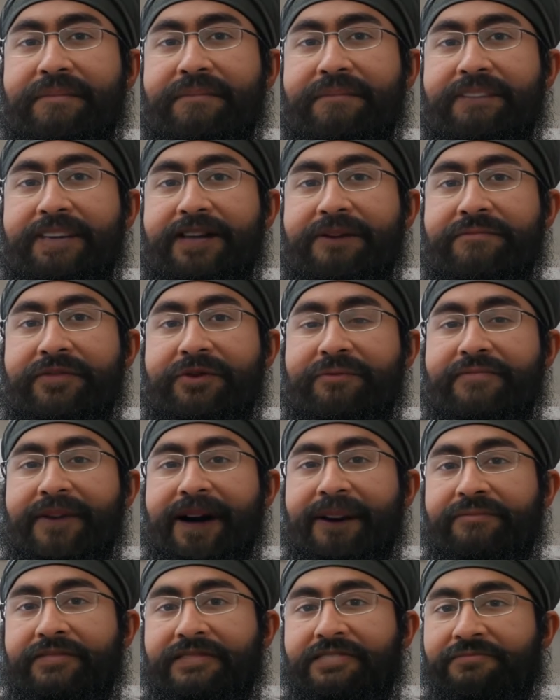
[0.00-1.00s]
If you
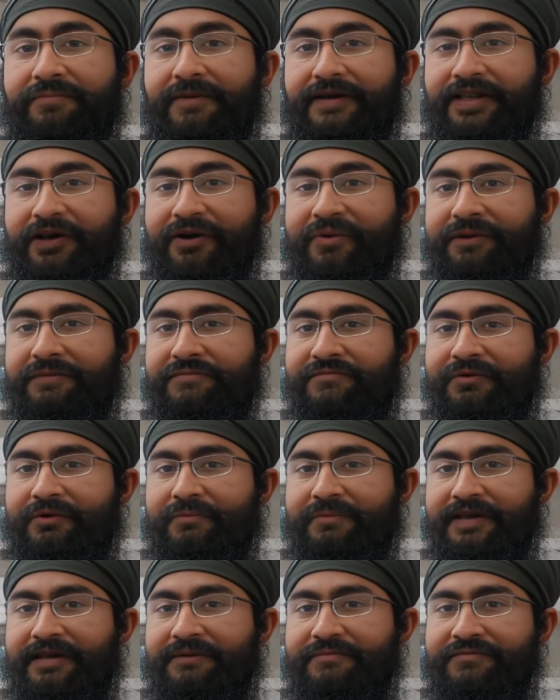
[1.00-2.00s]
found this video
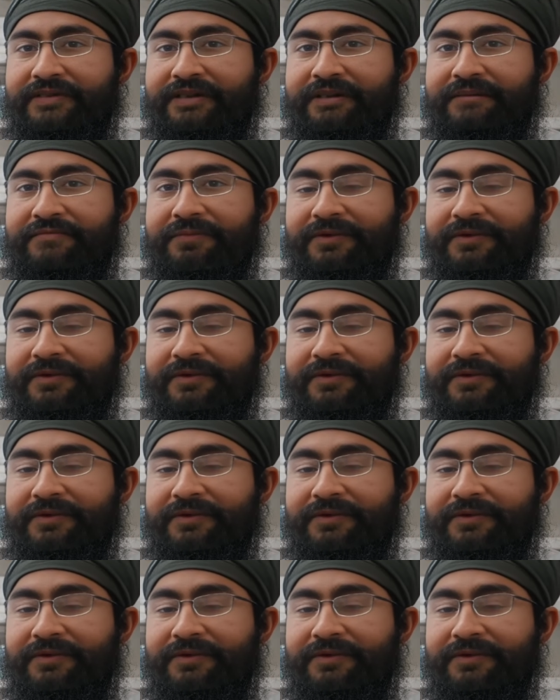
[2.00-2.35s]
informative,